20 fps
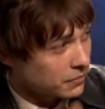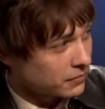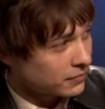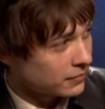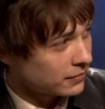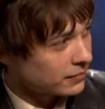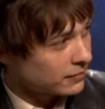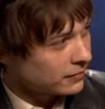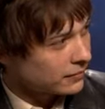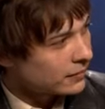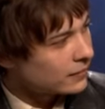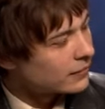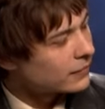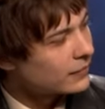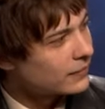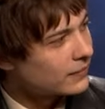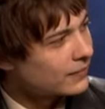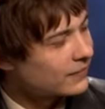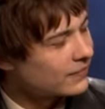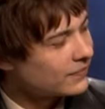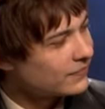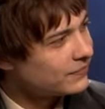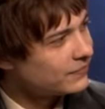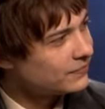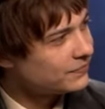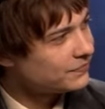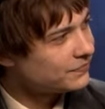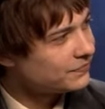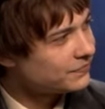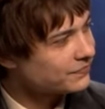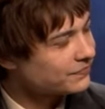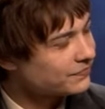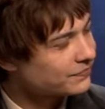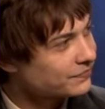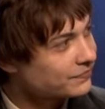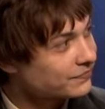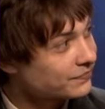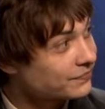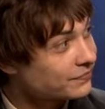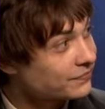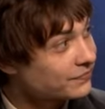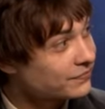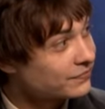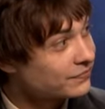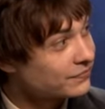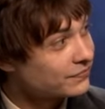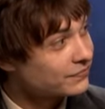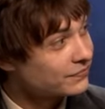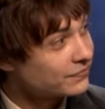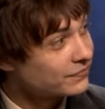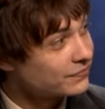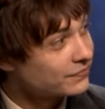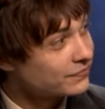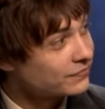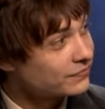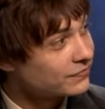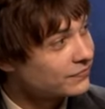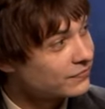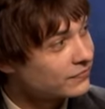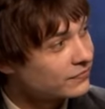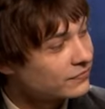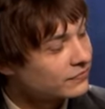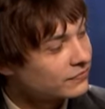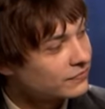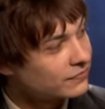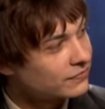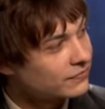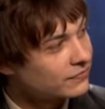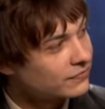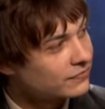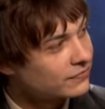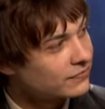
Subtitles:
The person shown says nothing.